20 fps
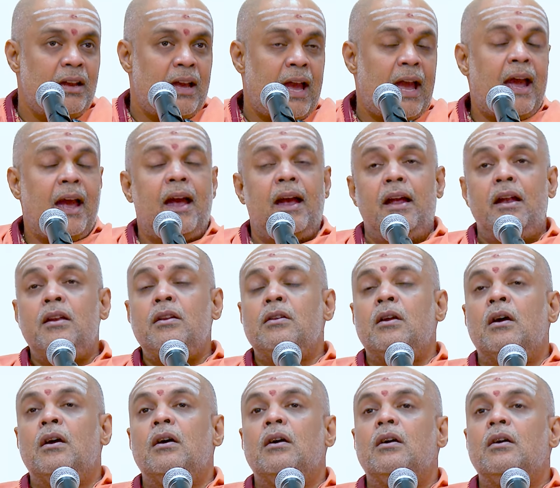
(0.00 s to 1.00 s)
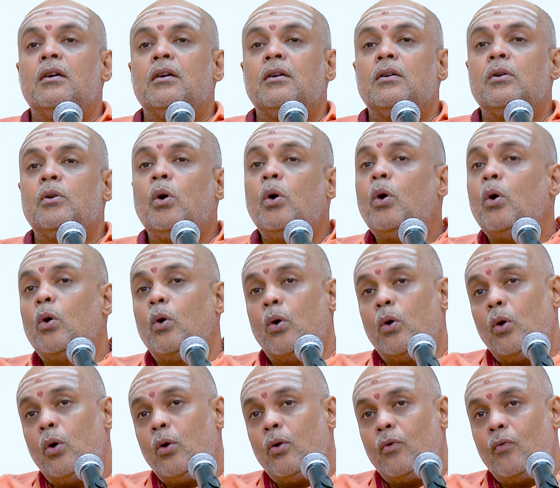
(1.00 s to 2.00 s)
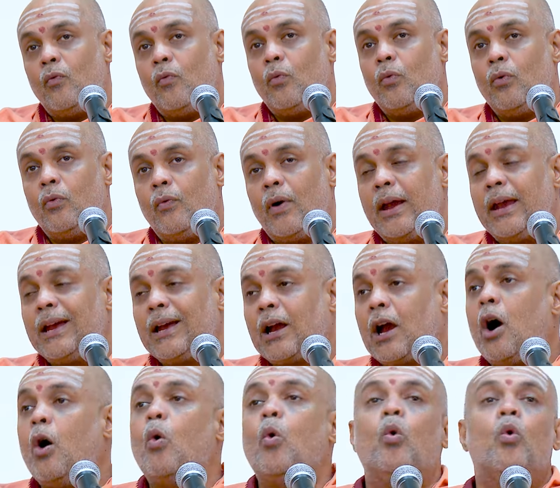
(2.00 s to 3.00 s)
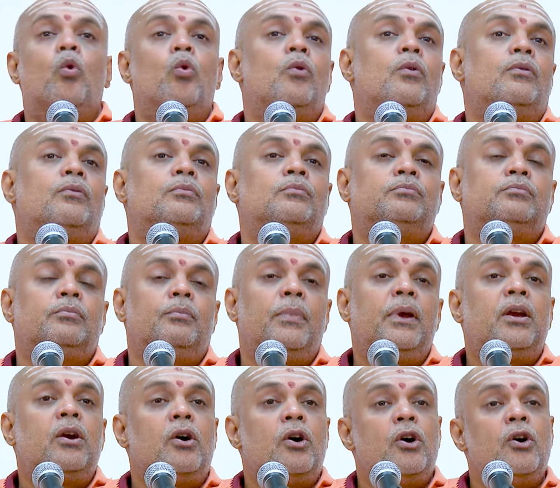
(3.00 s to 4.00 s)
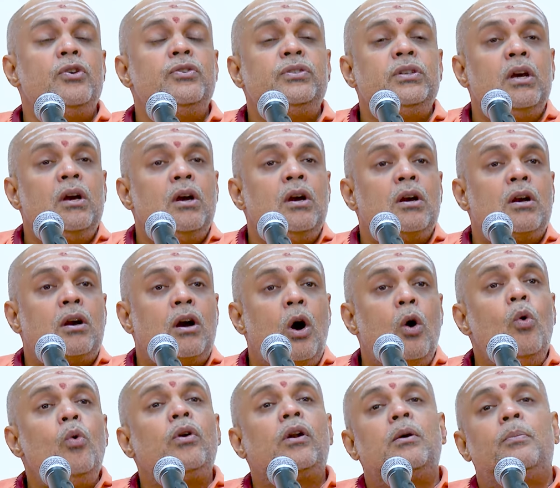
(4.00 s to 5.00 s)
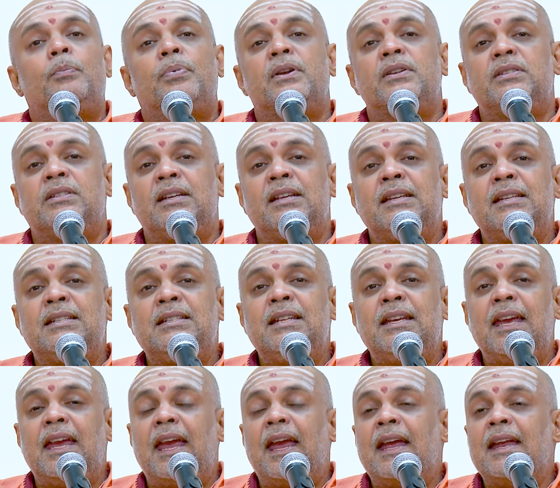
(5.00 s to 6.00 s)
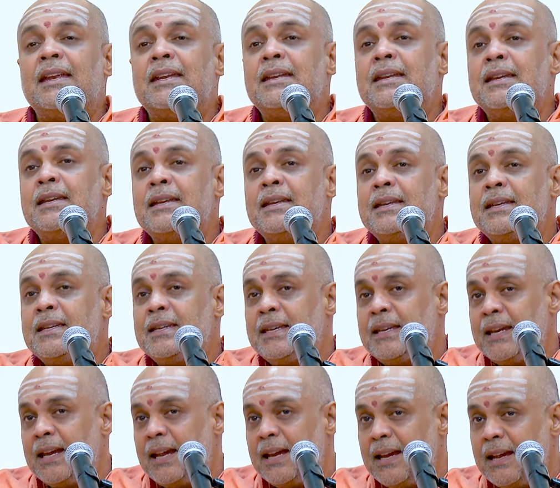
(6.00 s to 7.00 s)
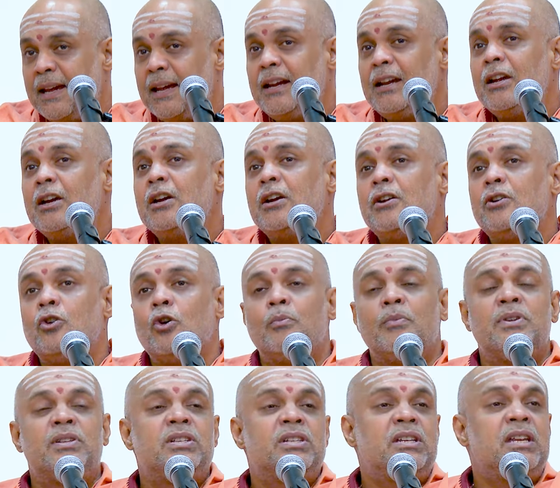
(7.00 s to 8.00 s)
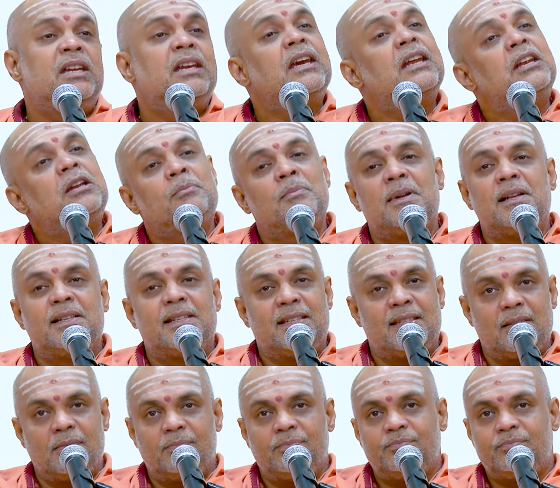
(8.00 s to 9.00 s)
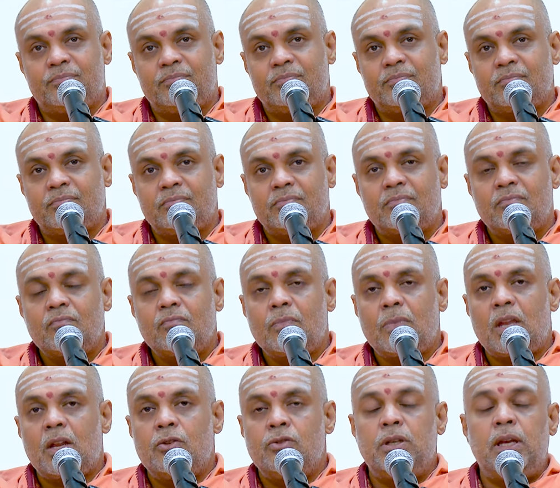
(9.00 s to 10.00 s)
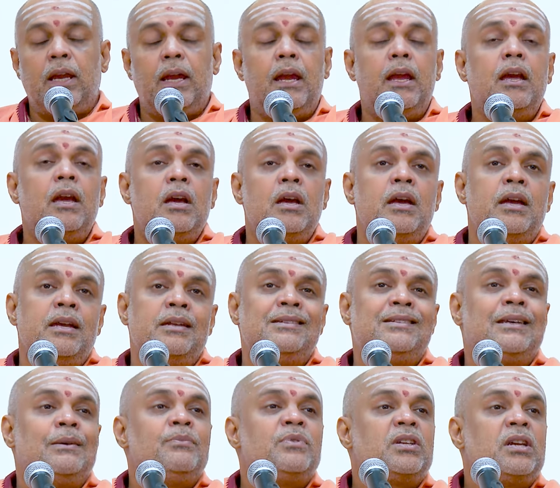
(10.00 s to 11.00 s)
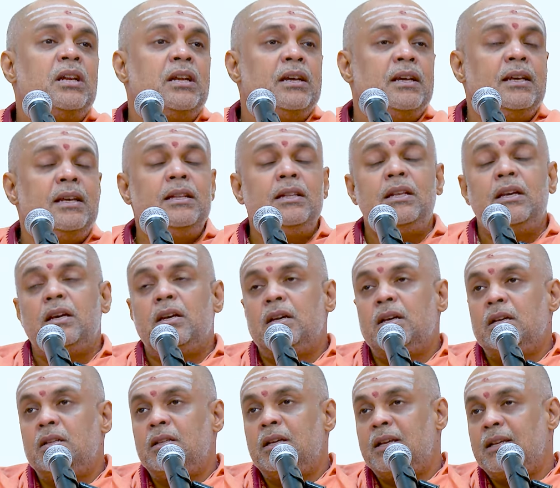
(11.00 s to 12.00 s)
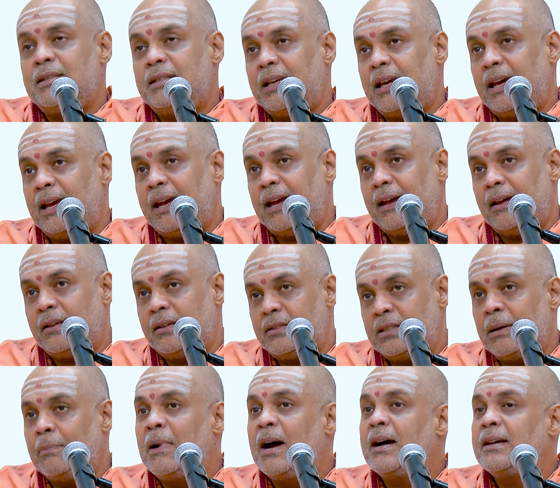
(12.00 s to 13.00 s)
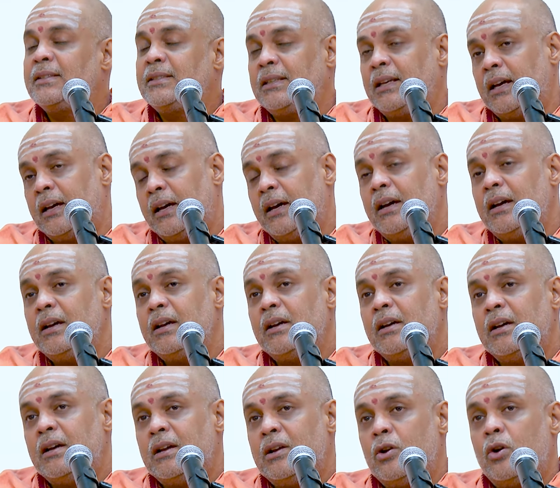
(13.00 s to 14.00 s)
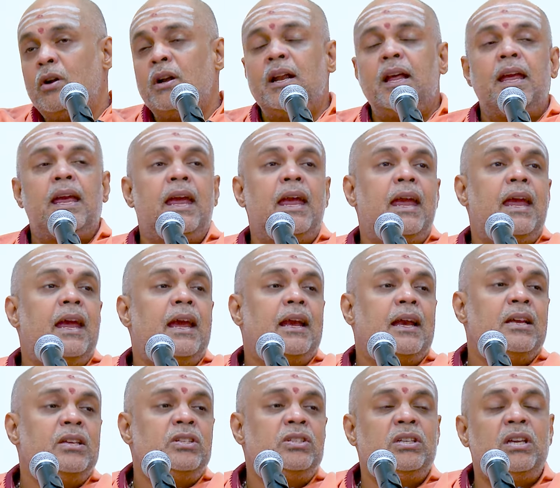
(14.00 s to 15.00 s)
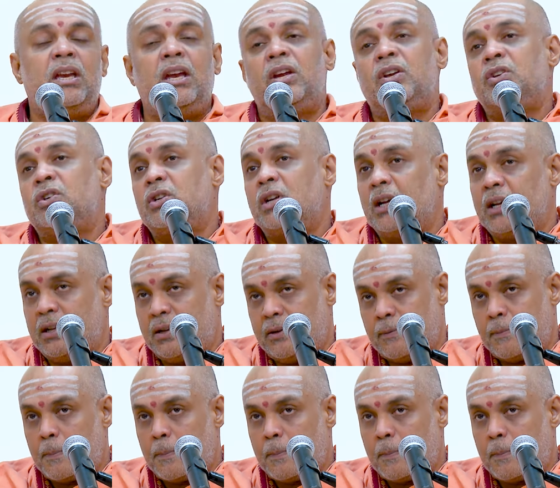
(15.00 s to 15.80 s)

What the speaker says: And go, why cow? Because cow represents the entire domestic animals. See, in Sanskrit, there is a samasta, known ekashesha.